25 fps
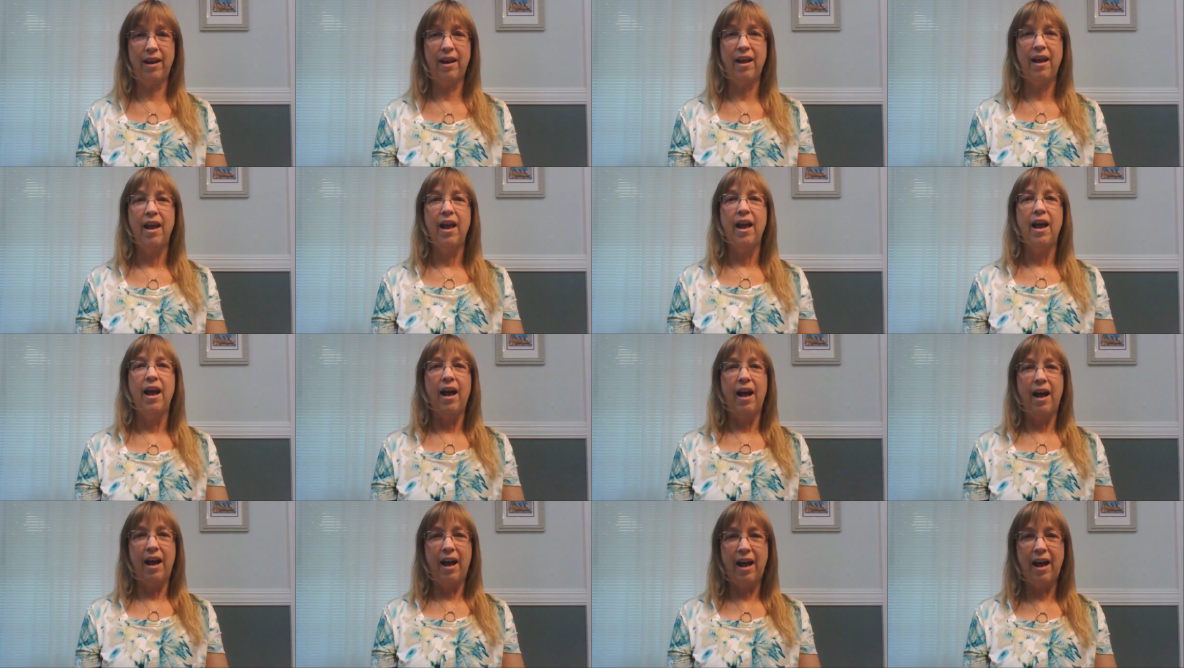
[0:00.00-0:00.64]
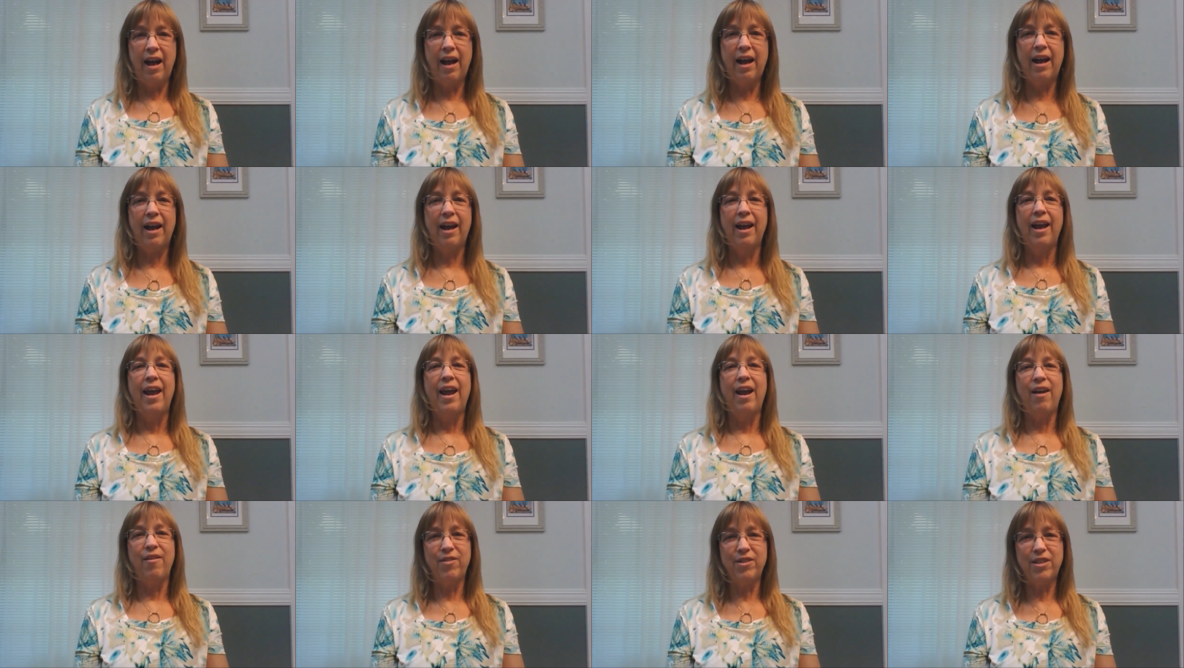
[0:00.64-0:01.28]
And I,
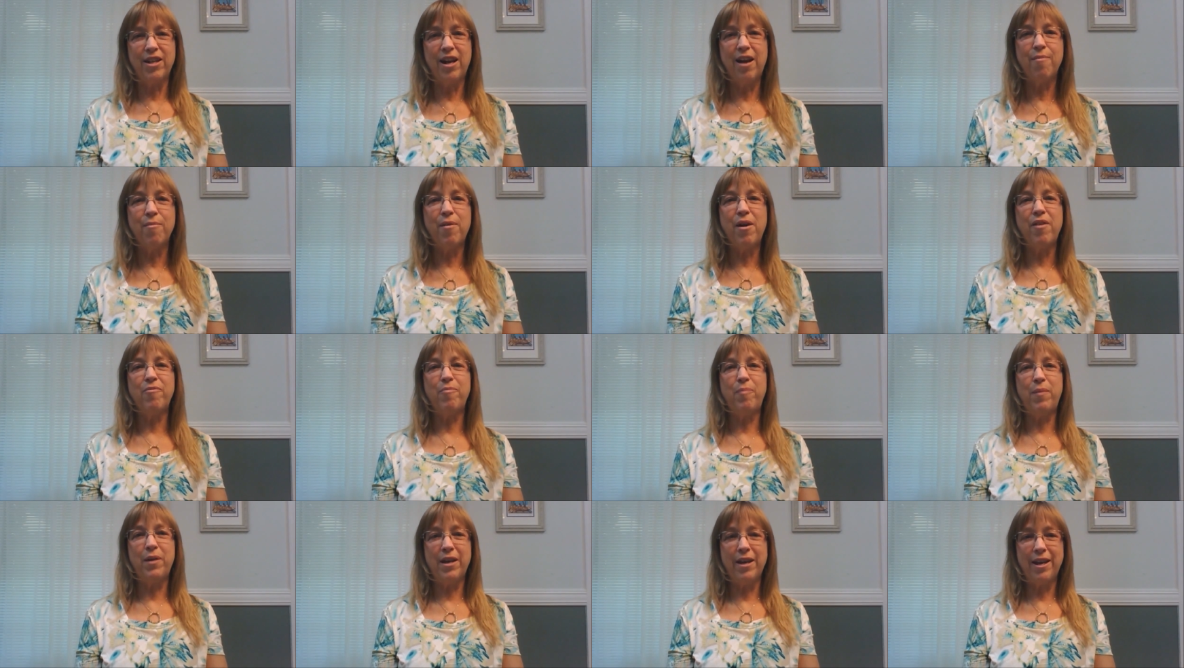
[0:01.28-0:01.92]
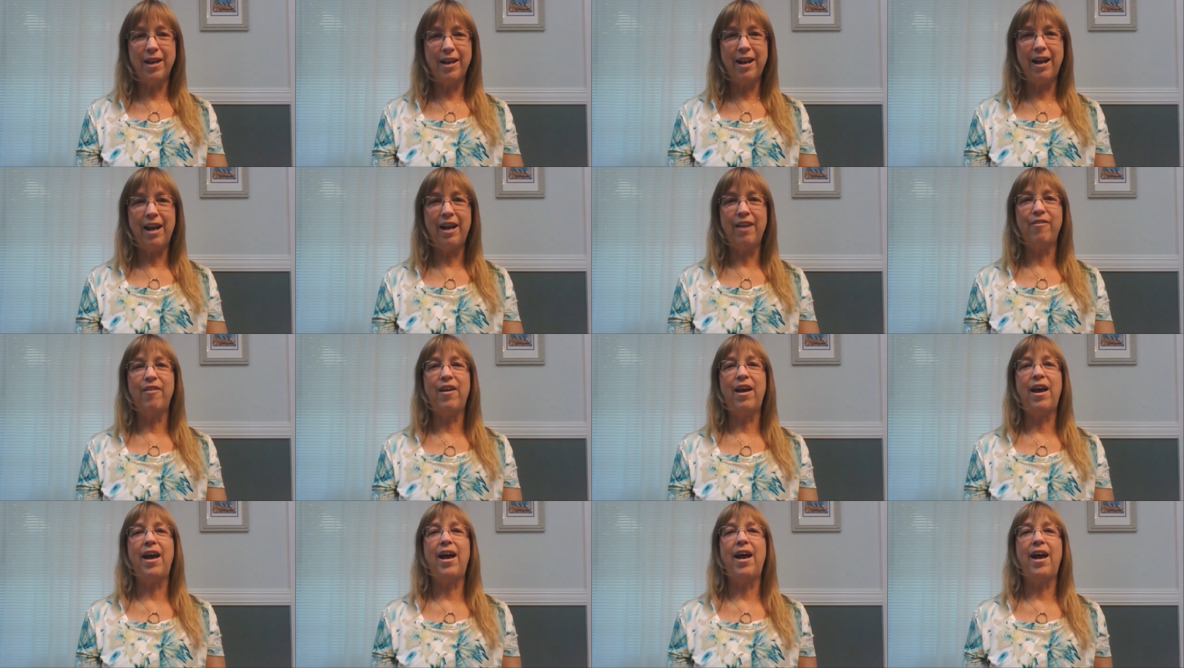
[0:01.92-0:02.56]
every time I've been,
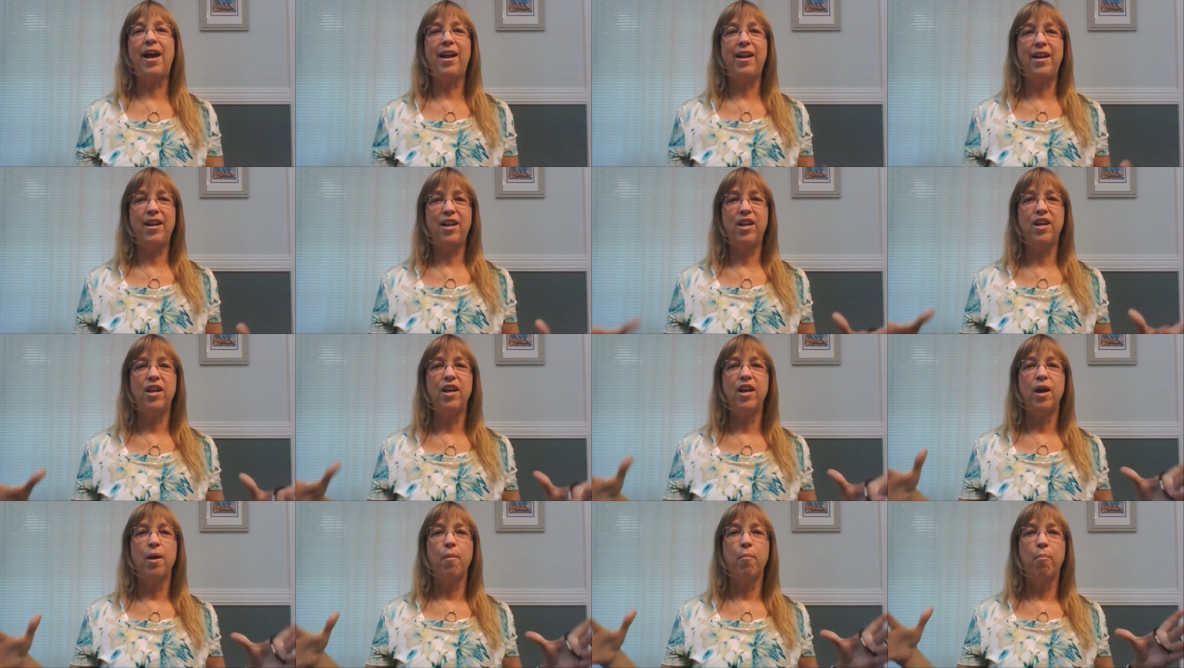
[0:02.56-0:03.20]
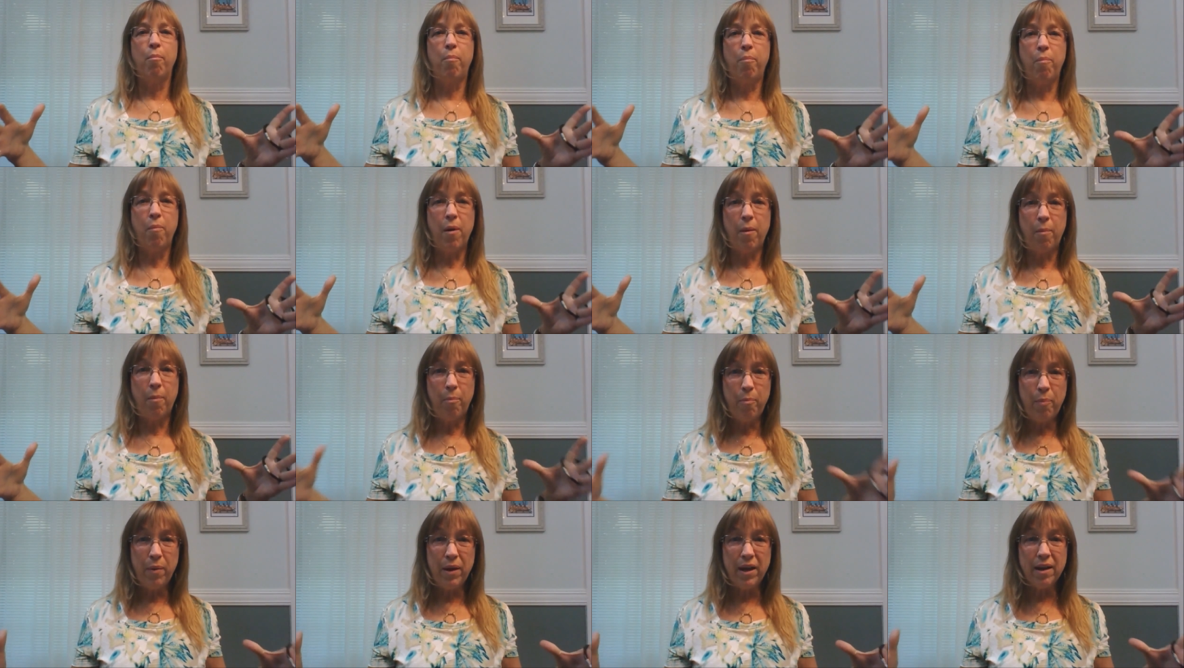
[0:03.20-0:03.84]
I've had
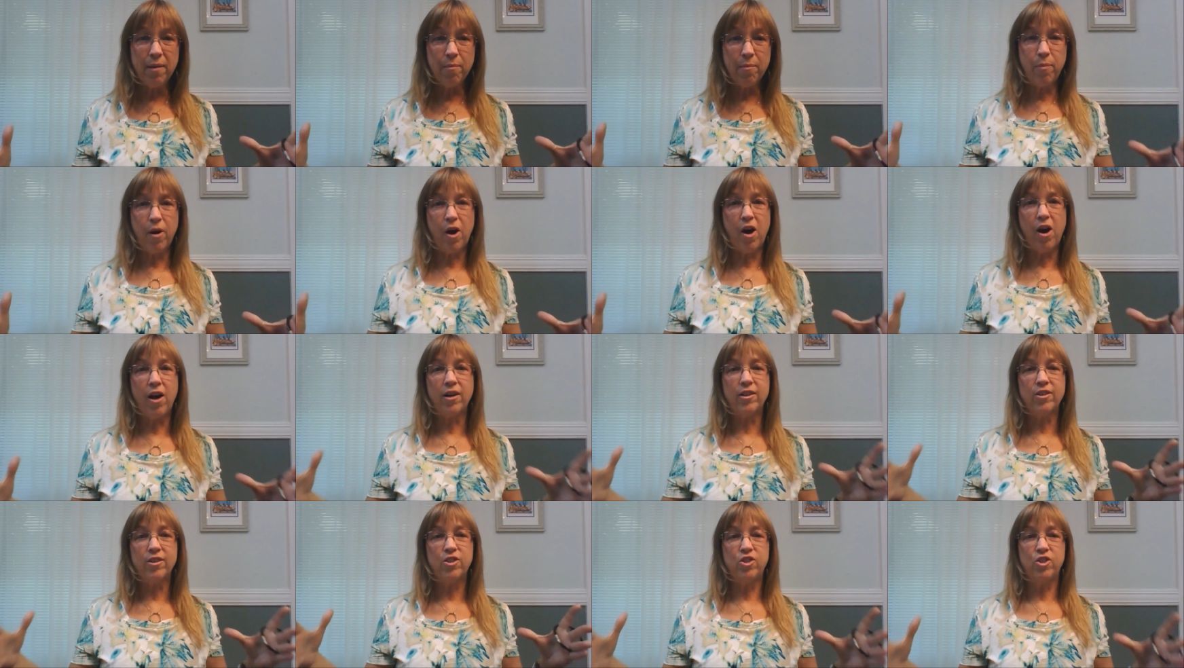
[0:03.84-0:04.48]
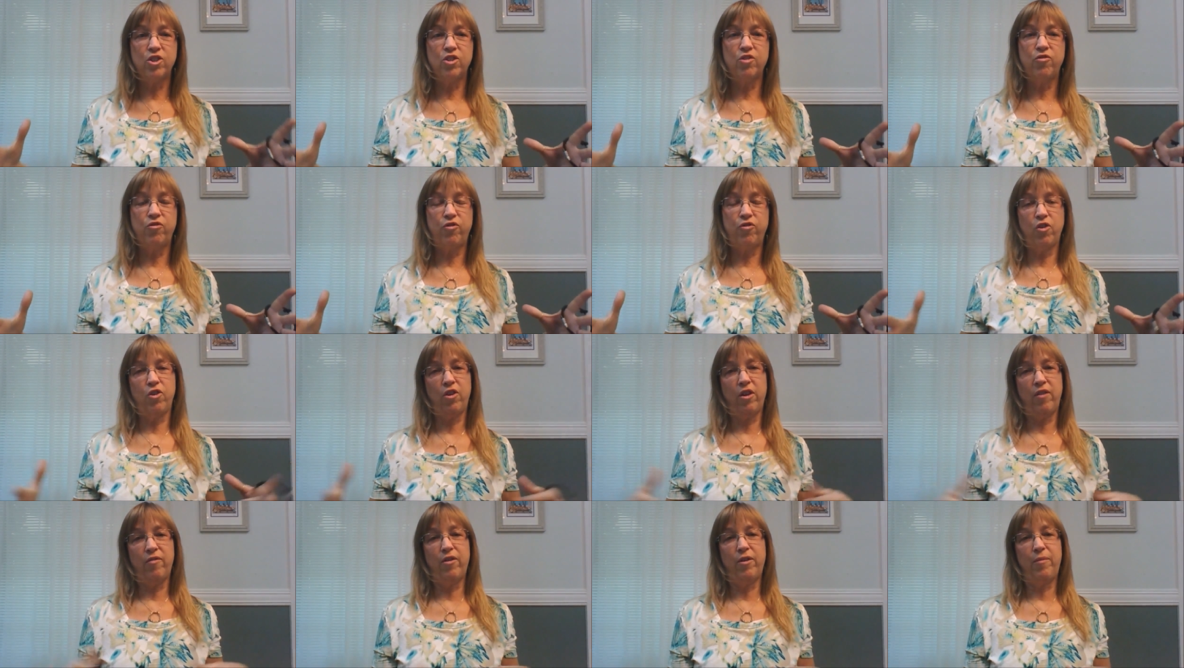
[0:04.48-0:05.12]
a big box just
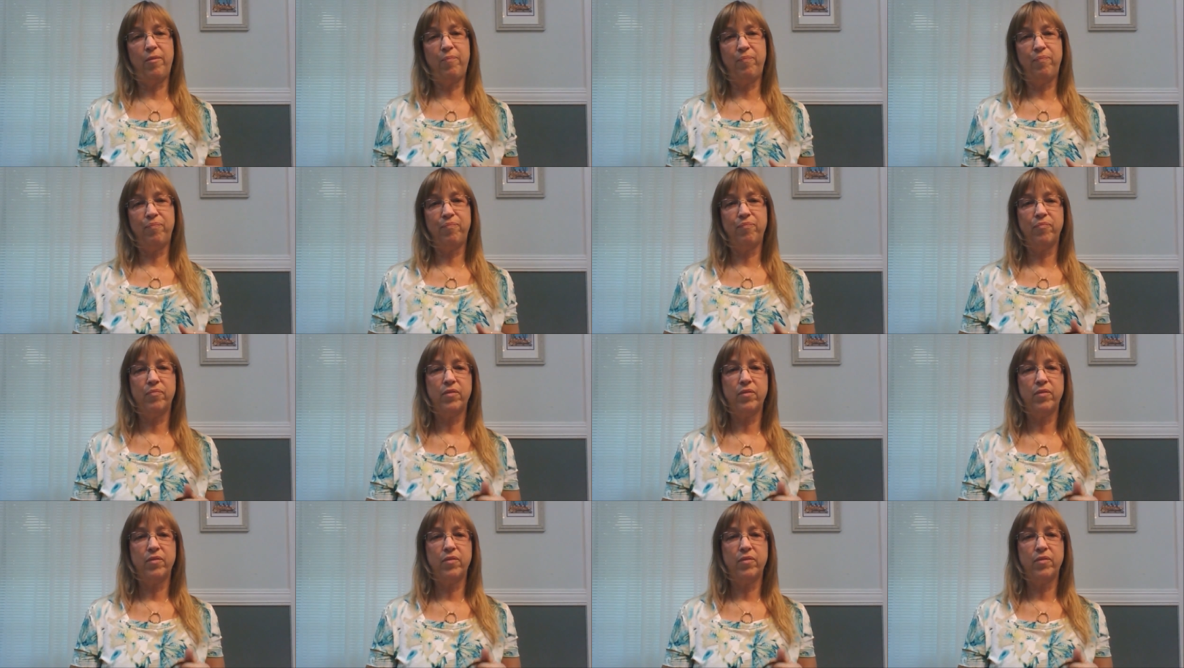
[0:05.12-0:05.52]
full of them.